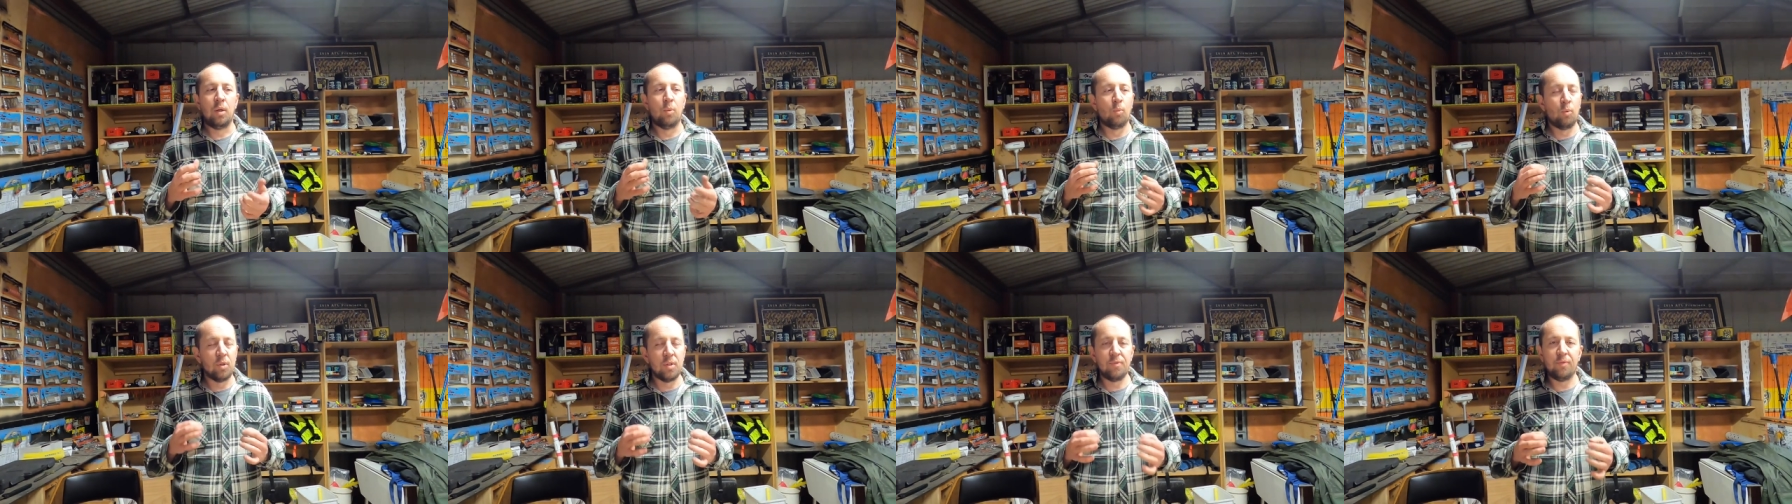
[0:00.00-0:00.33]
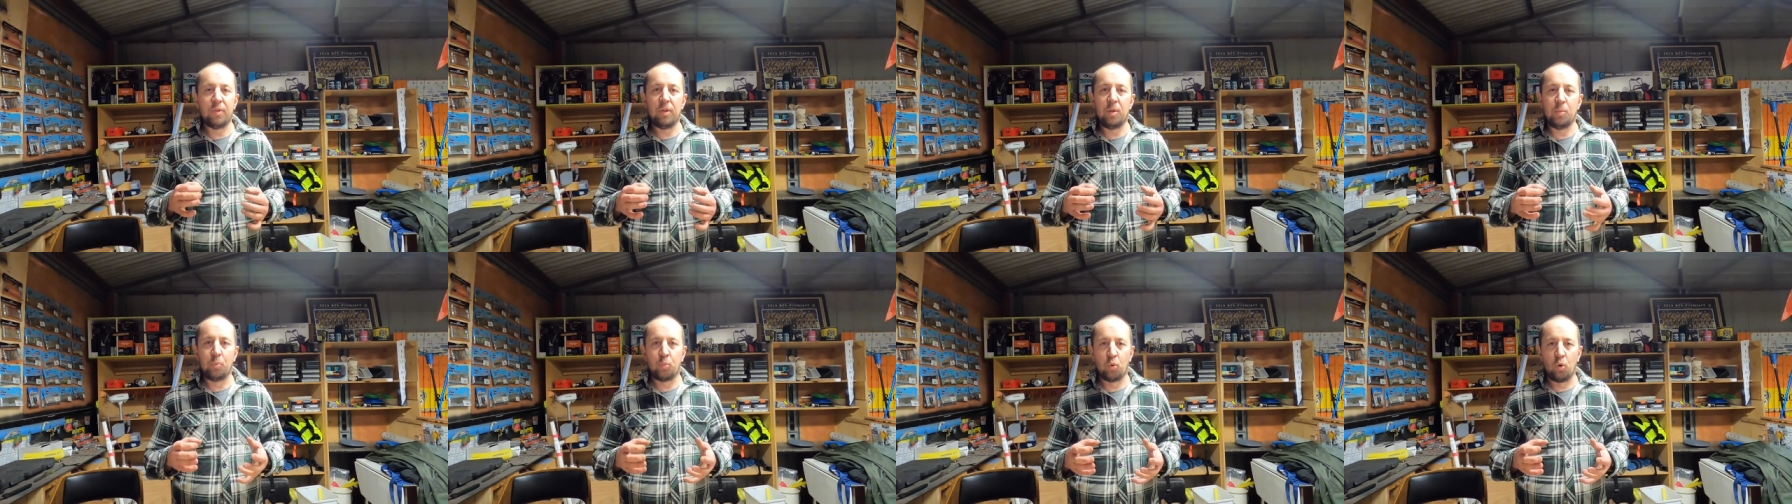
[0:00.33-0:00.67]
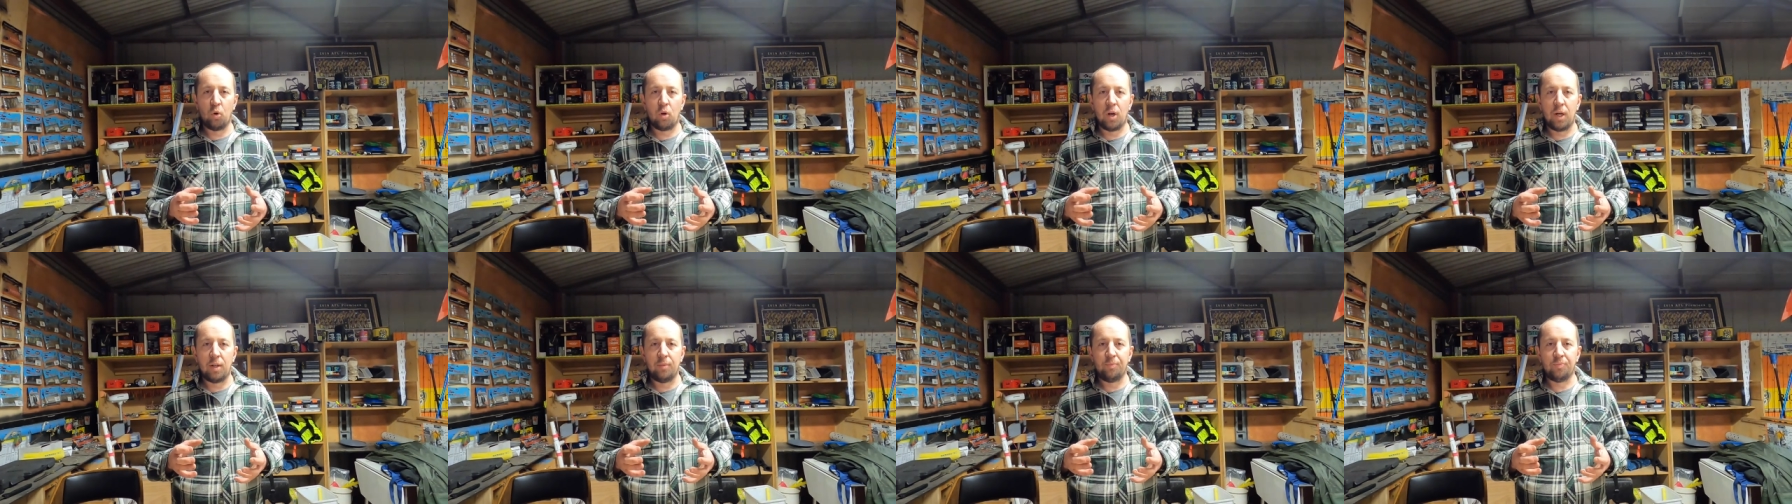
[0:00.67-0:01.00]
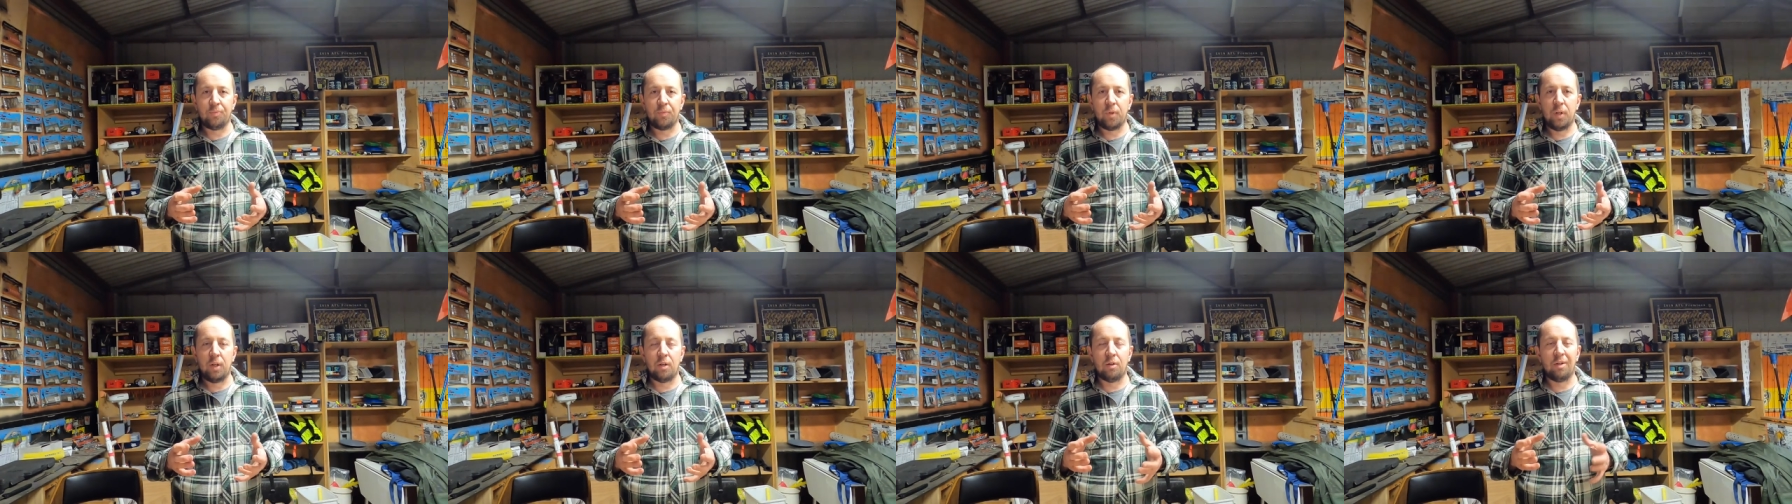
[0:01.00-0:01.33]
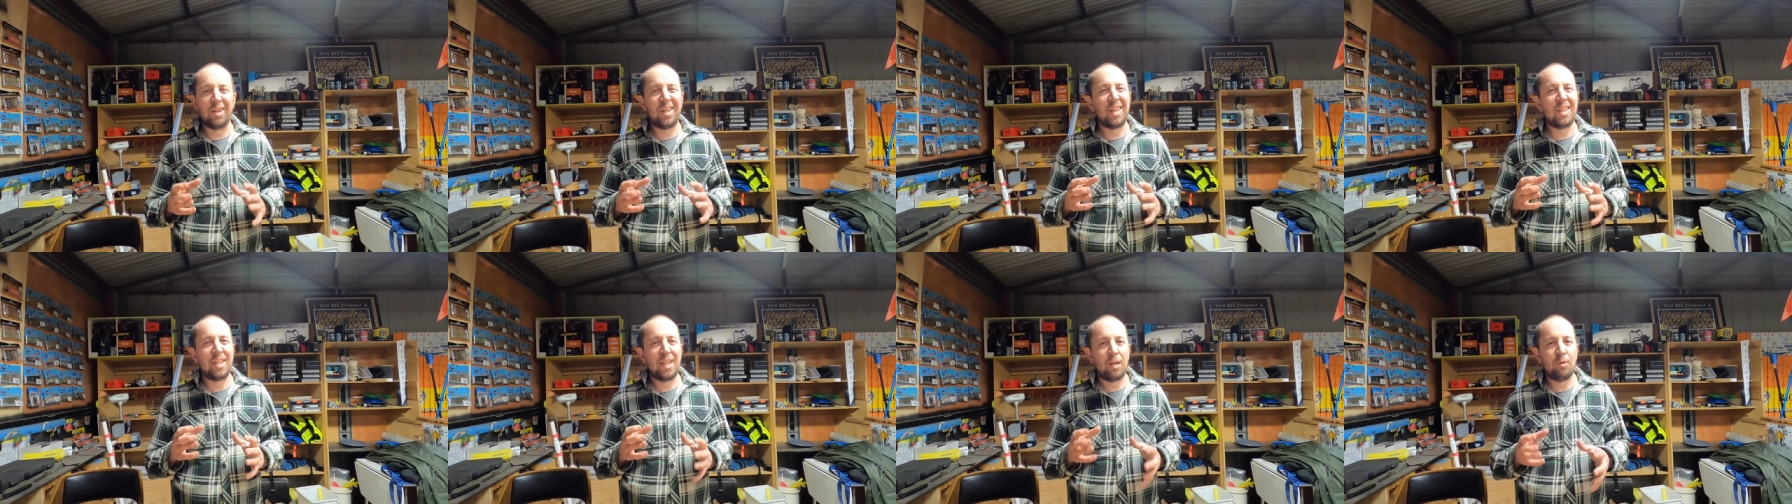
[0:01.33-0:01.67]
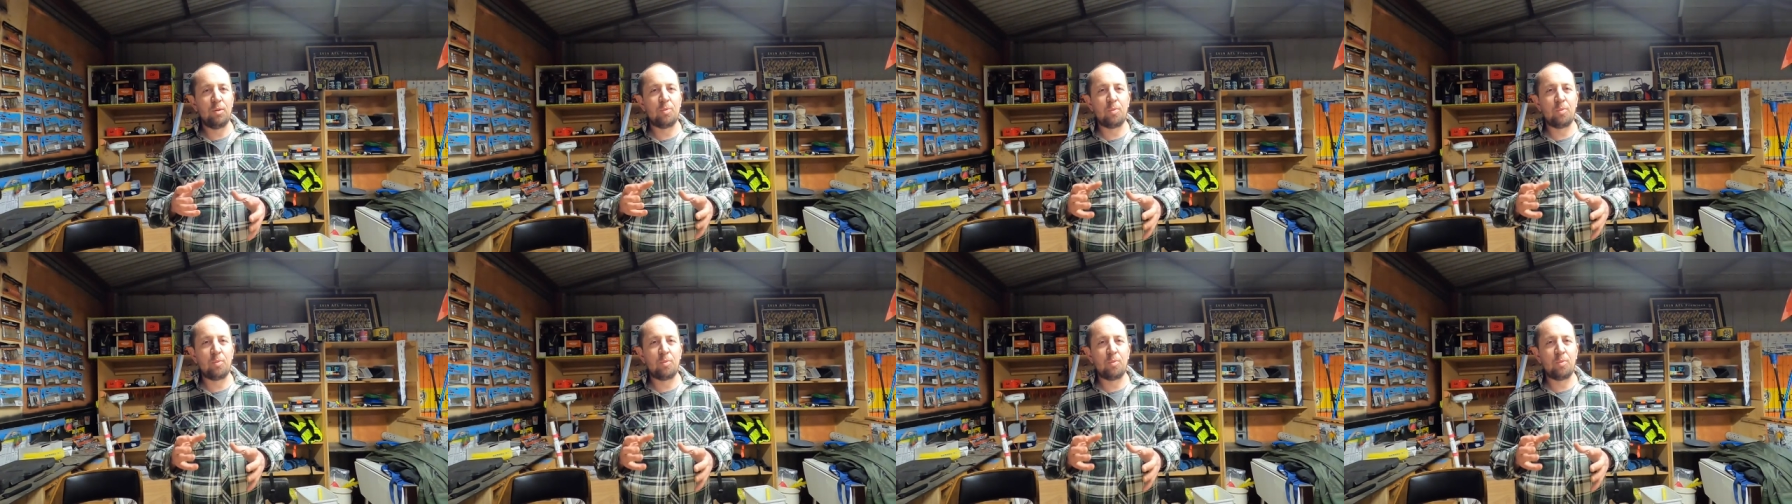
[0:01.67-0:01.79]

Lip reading: wasn't very bright, and I reckon that